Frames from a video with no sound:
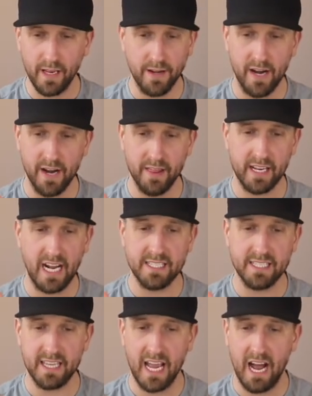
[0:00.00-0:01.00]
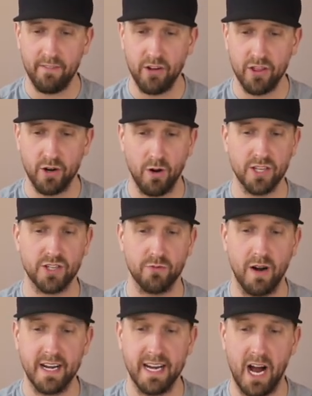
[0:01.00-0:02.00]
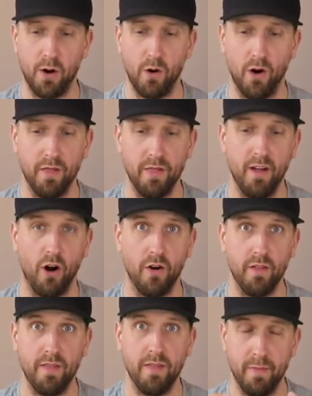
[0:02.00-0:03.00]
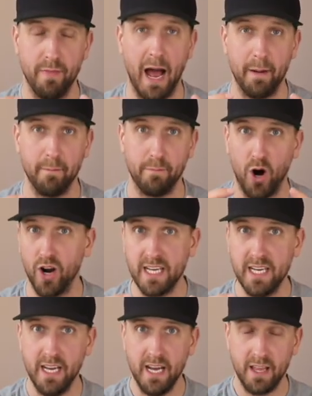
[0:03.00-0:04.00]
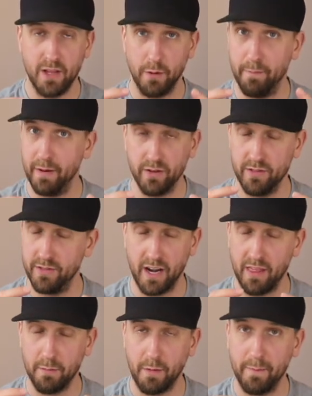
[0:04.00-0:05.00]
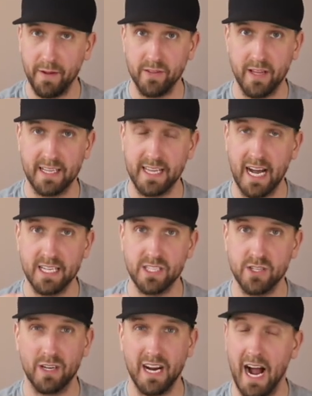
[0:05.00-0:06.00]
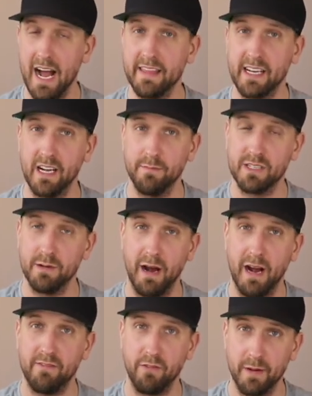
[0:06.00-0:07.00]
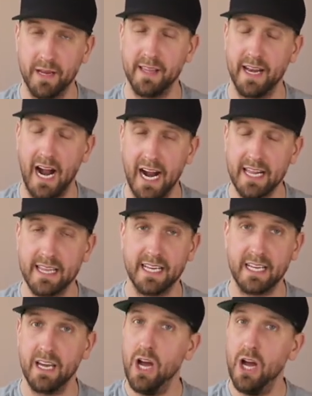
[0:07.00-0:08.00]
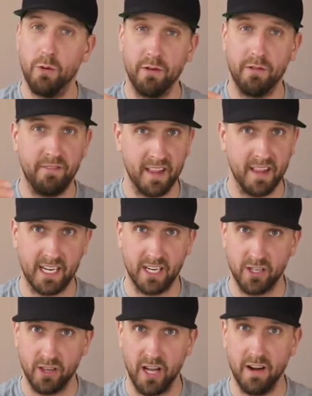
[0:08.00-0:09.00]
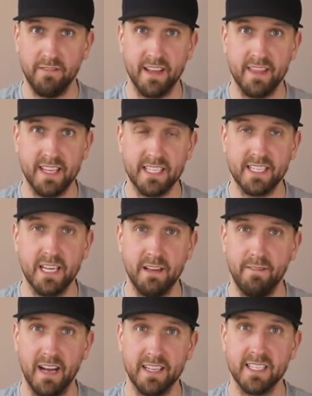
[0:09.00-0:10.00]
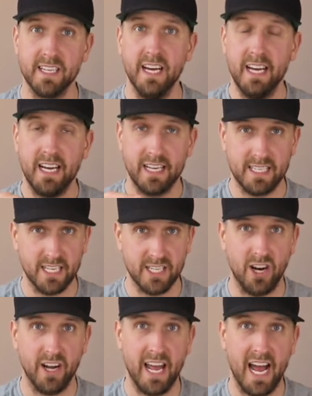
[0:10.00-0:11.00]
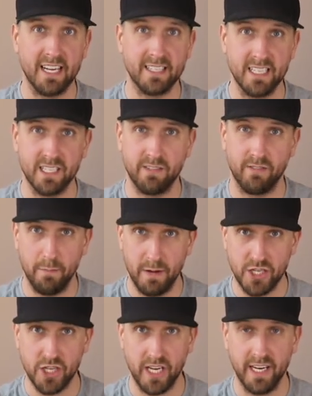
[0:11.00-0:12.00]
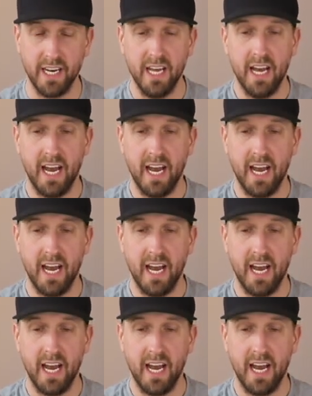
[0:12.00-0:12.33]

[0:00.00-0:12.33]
None of the guys that they have on their roster right now are that body. They're built, none of them are built like that. So a guy that comes to mind for me that I think would fit like a glove in this defense is Hassan Haskins from Michigan.